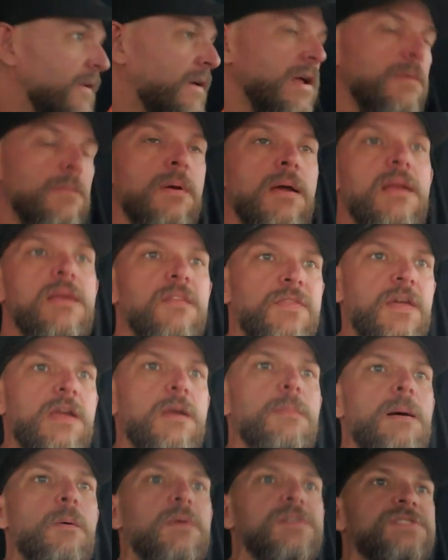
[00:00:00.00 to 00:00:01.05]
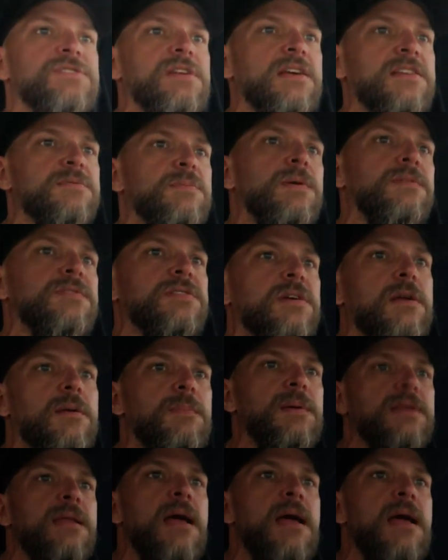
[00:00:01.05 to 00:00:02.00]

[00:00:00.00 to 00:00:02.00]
you're getting ready to think about what your next move is going to be.